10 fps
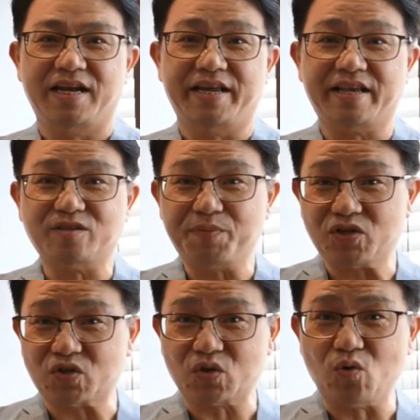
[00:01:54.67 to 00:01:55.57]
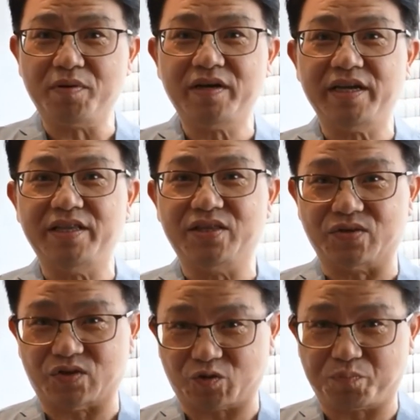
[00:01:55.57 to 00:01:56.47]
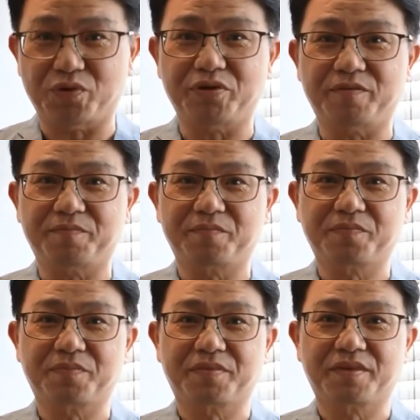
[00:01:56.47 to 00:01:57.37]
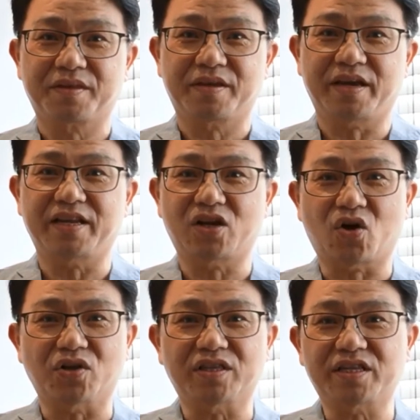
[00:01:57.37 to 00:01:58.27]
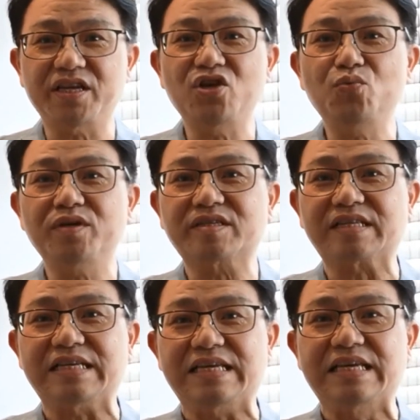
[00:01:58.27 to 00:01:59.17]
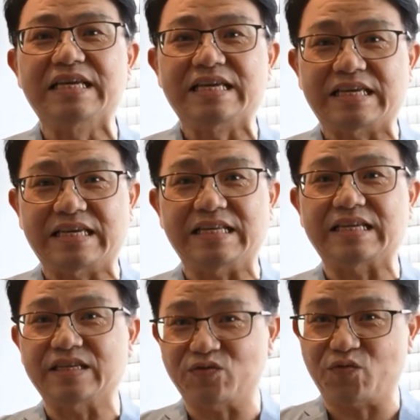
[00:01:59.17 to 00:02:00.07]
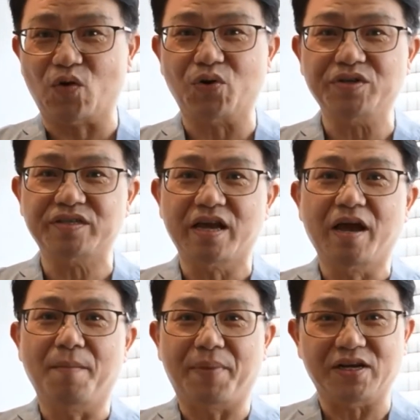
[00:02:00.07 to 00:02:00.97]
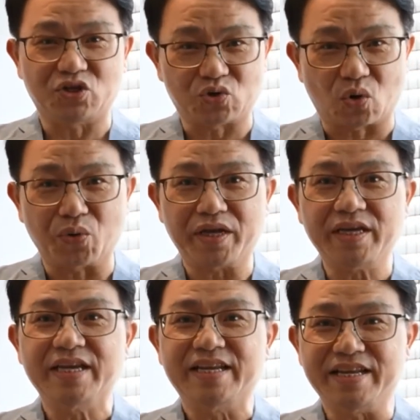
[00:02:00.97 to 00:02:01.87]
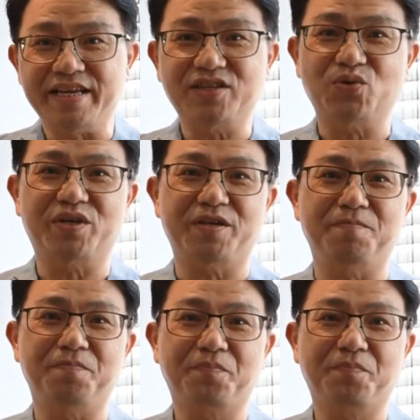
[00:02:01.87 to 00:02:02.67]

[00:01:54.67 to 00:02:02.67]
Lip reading: Let us be sober in the spirit and continuously heed His voice by drawing near to Him.